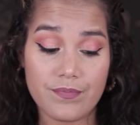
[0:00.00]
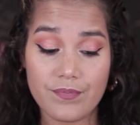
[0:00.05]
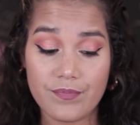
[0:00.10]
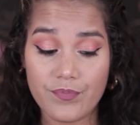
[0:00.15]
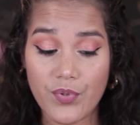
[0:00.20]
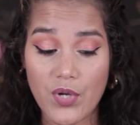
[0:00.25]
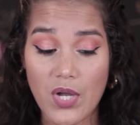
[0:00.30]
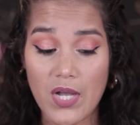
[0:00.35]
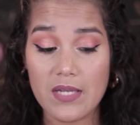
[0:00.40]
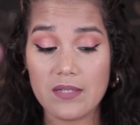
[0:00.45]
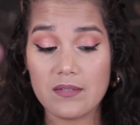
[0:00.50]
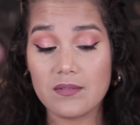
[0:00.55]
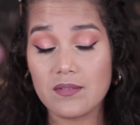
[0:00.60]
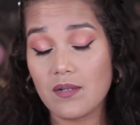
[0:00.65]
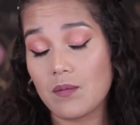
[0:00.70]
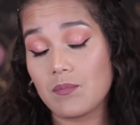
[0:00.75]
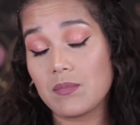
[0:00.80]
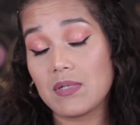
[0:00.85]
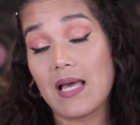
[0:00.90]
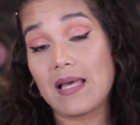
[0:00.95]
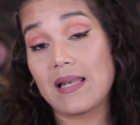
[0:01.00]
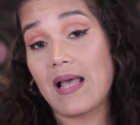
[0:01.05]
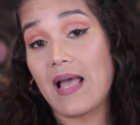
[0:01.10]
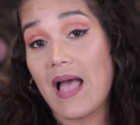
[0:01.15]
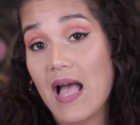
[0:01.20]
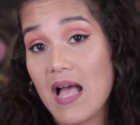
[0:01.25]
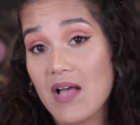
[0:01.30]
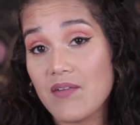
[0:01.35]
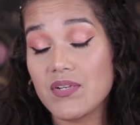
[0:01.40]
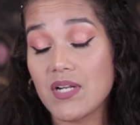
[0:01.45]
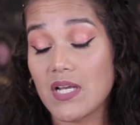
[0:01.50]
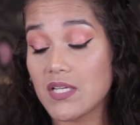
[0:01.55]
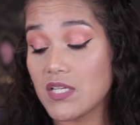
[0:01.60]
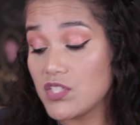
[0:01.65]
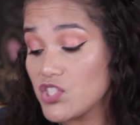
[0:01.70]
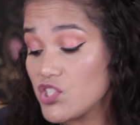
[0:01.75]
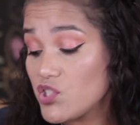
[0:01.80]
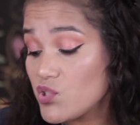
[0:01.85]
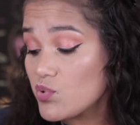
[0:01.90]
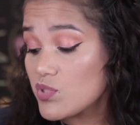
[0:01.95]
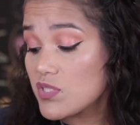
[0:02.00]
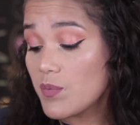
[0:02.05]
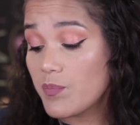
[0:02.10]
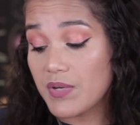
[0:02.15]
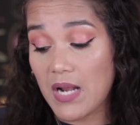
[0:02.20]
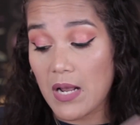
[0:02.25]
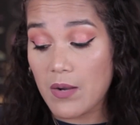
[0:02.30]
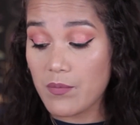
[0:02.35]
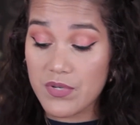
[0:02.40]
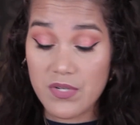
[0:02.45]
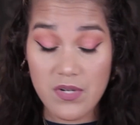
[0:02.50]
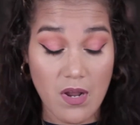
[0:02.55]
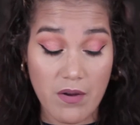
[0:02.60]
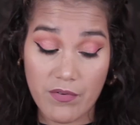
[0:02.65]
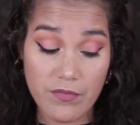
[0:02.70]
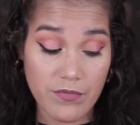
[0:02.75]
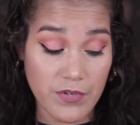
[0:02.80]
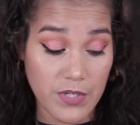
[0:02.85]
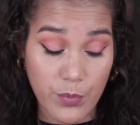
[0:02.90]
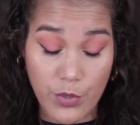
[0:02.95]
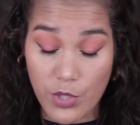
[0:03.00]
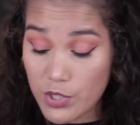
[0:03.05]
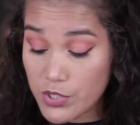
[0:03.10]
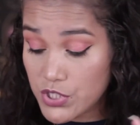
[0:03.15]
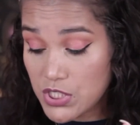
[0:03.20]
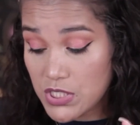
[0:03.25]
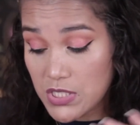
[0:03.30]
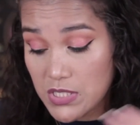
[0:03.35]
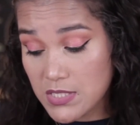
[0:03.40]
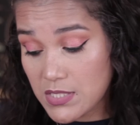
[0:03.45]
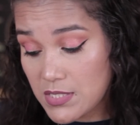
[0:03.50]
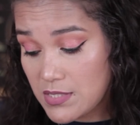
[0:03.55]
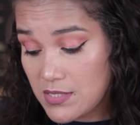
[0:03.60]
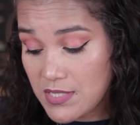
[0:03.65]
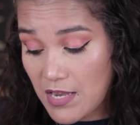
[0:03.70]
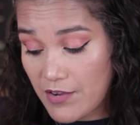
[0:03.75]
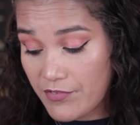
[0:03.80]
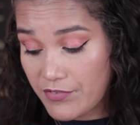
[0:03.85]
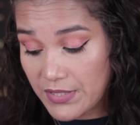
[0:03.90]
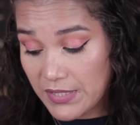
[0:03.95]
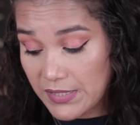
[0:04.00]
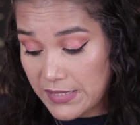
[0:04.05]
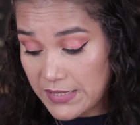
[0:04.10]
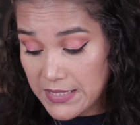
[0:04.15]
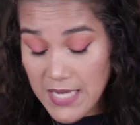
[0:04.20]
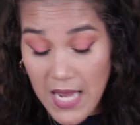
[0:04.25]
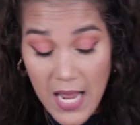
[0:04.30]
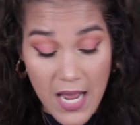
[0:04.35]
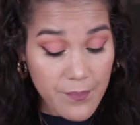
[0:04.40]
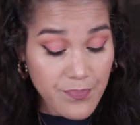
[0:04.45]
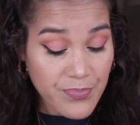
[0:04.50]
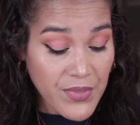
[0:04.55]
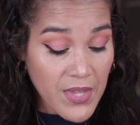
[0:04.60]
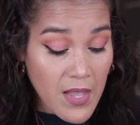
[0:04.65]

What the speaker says: But, you know, I'm glad I have it. I can use it, but I would never repurchase. Definitely not.